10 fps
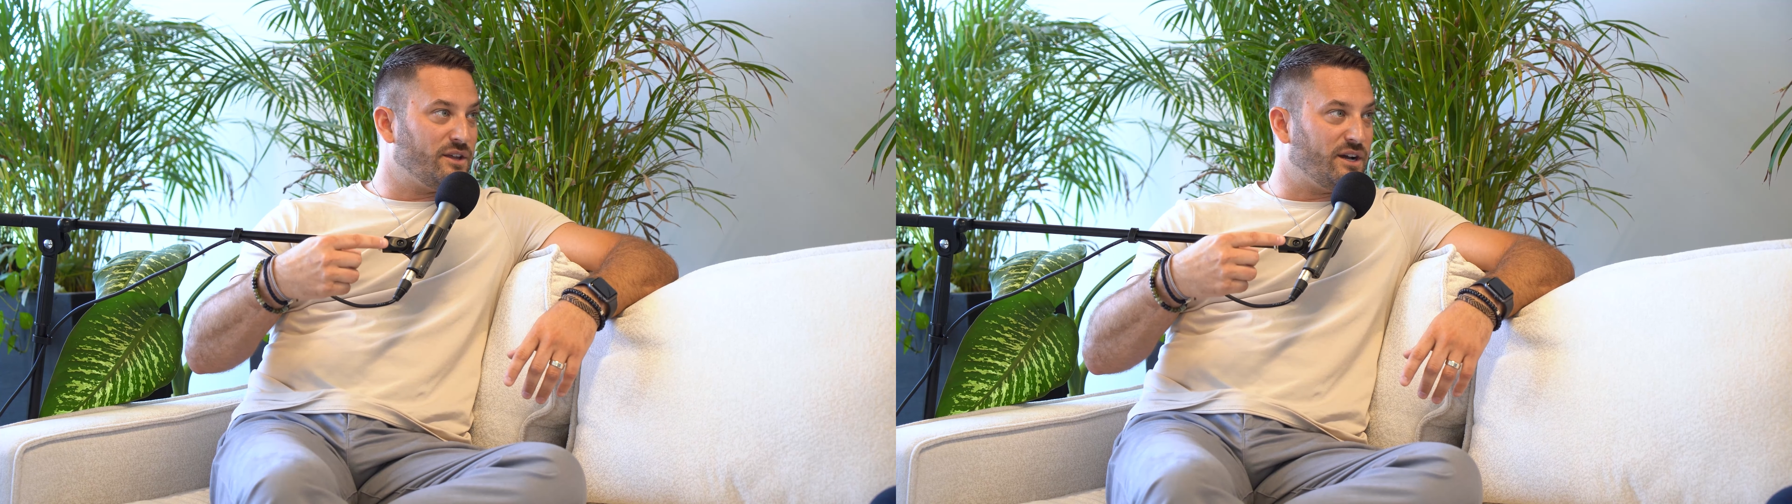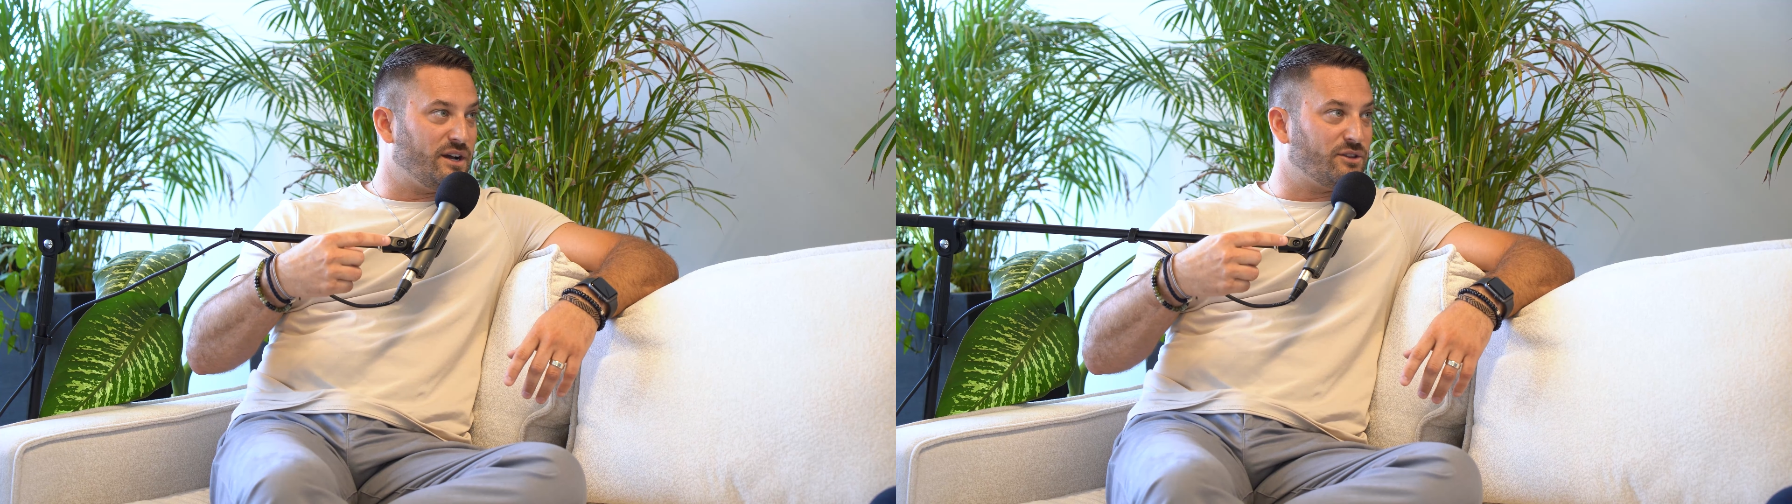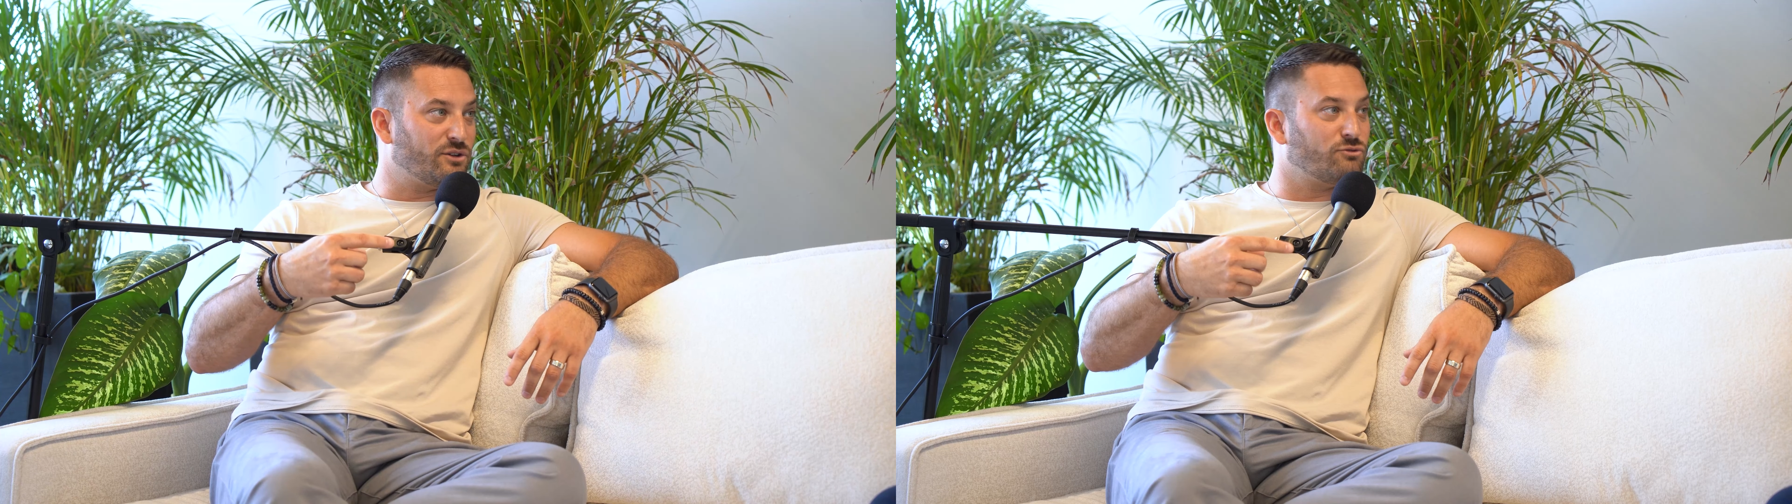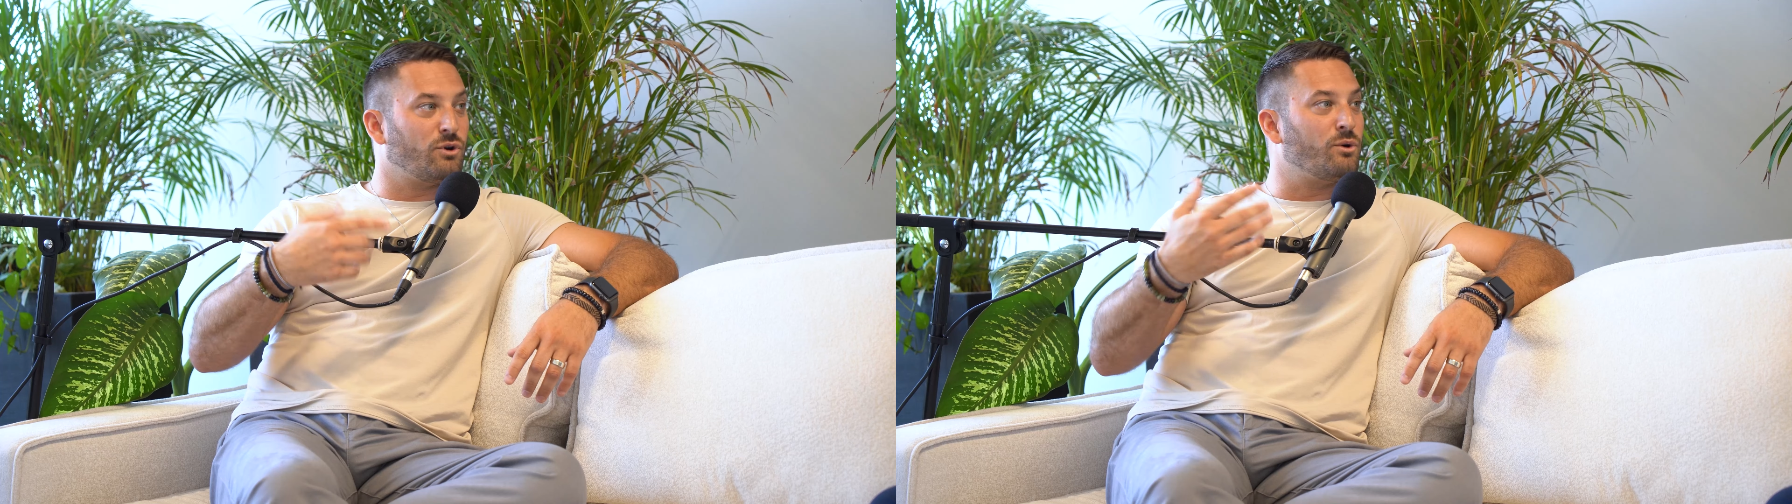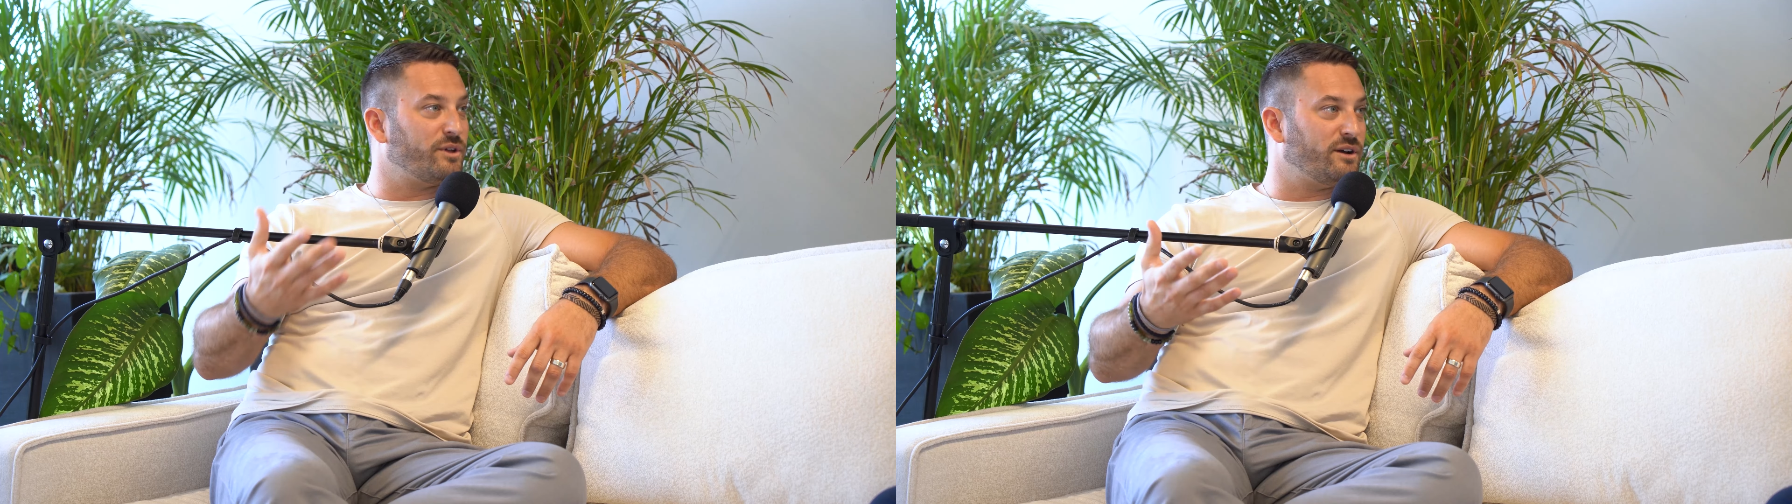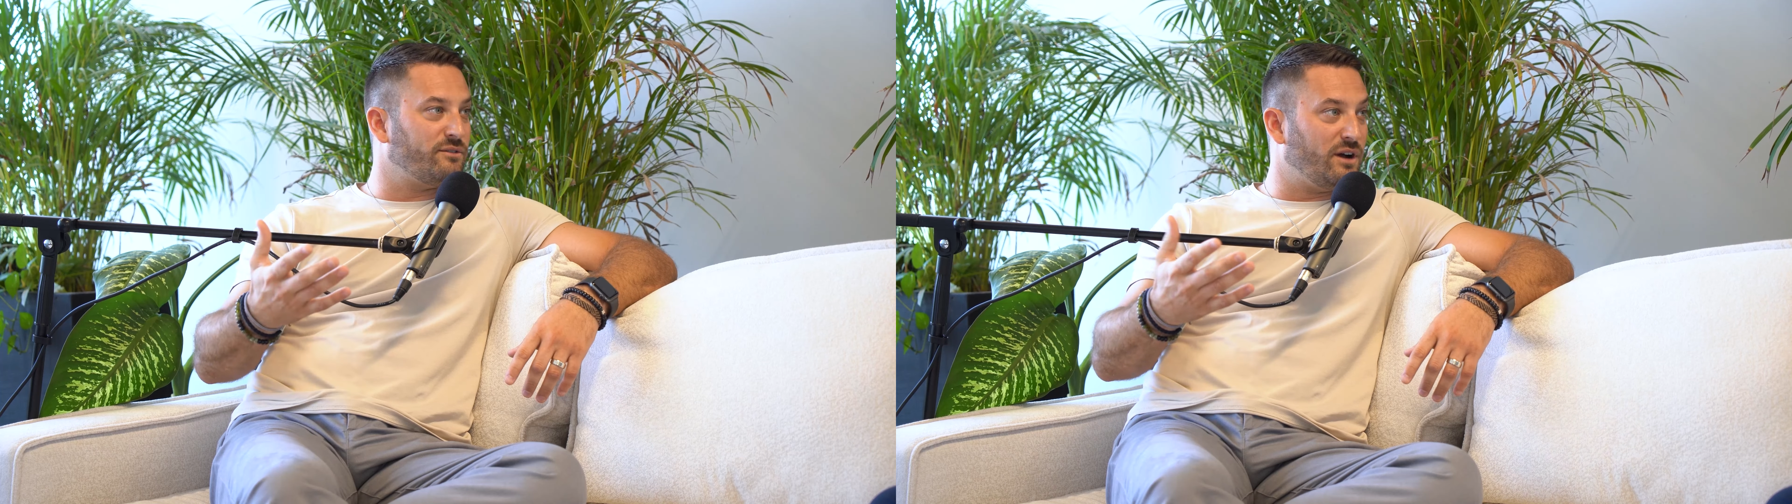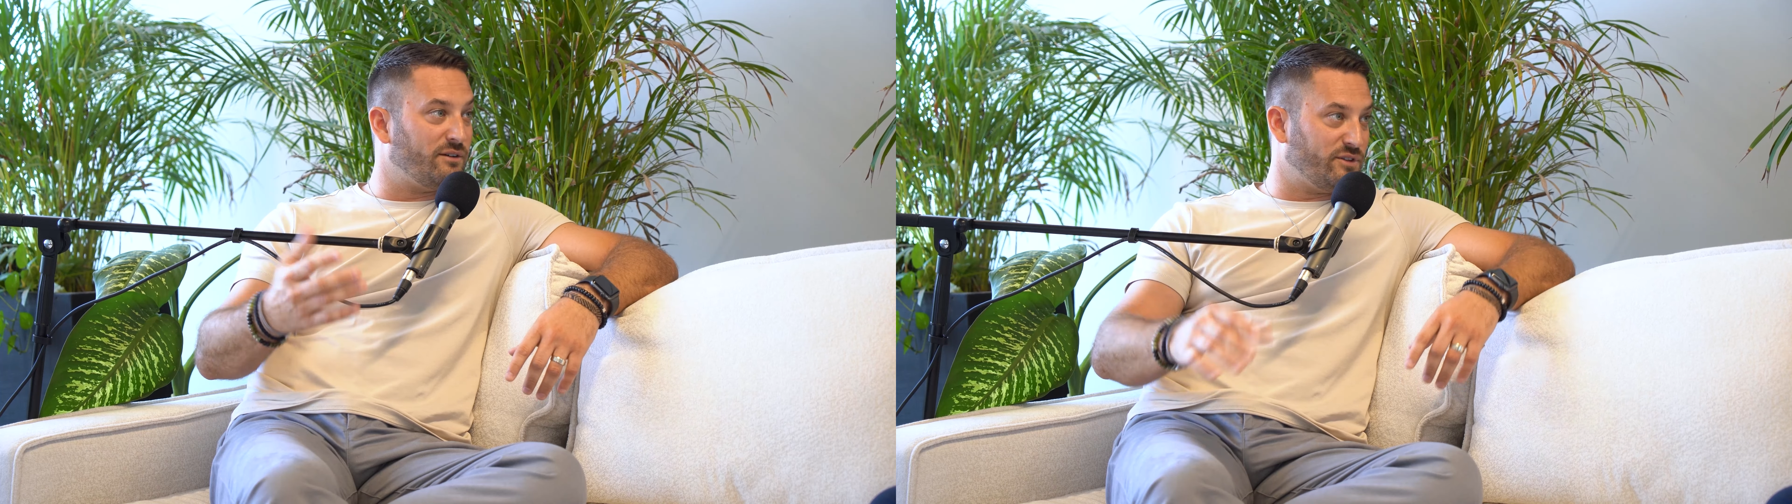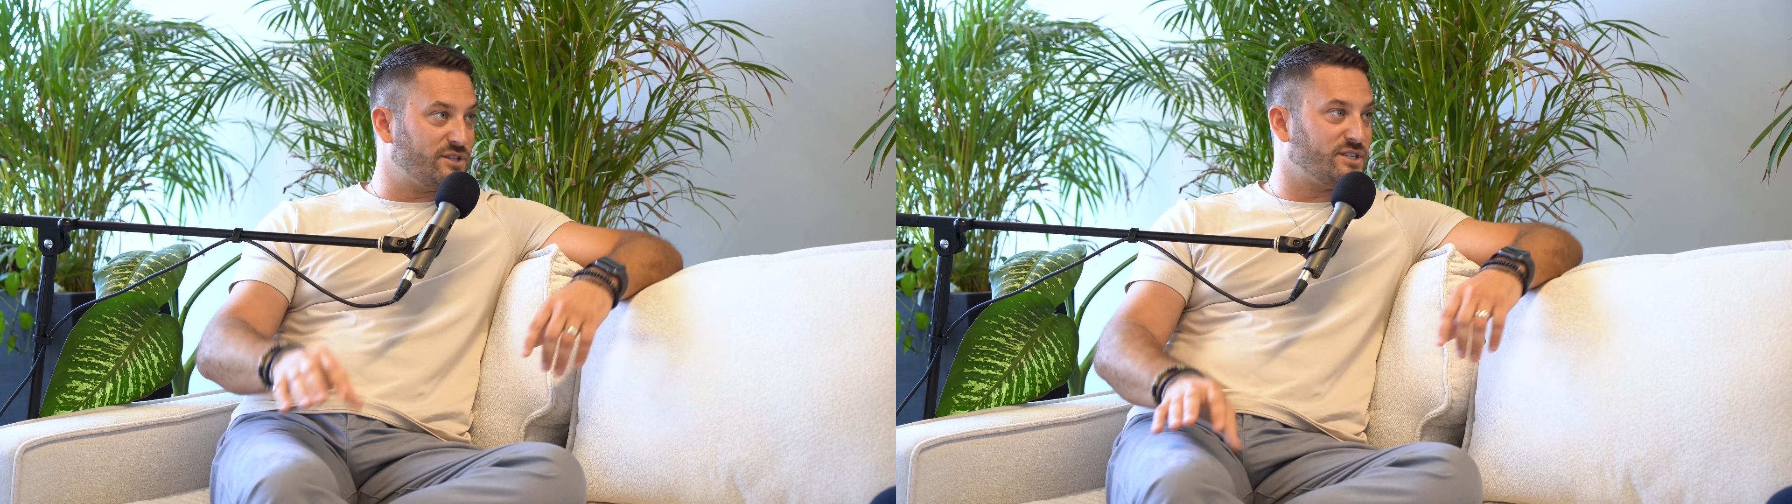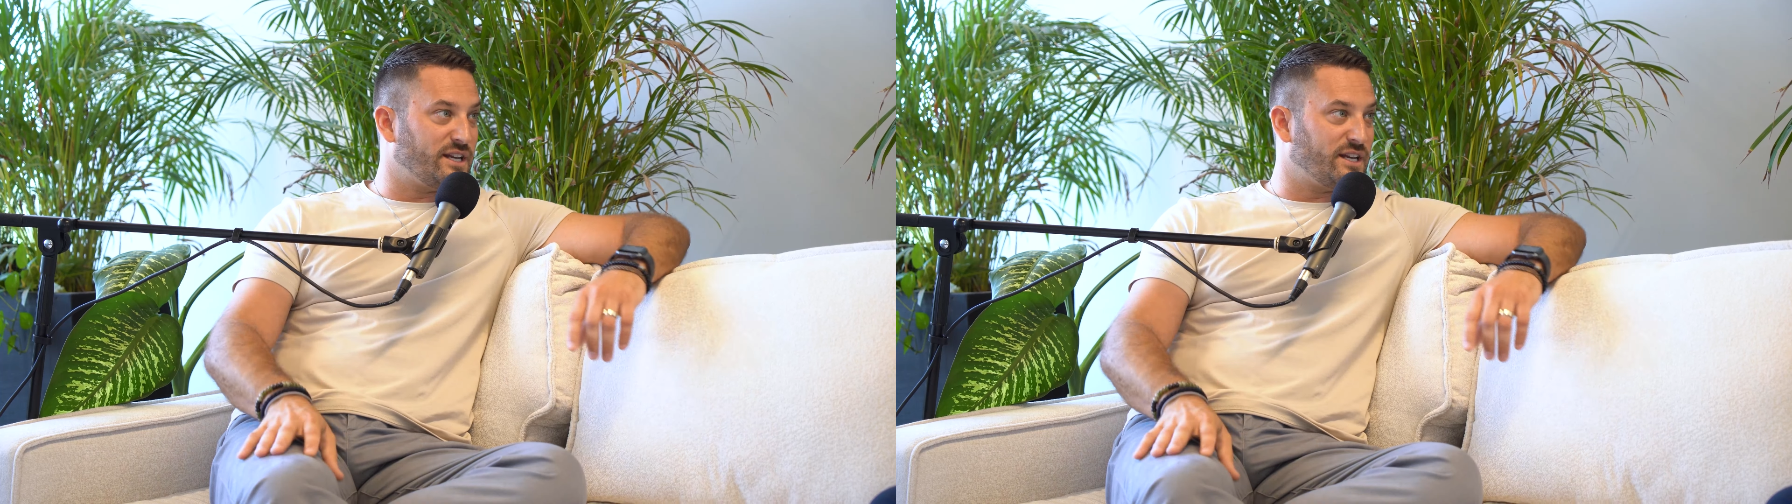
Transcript: the growth of the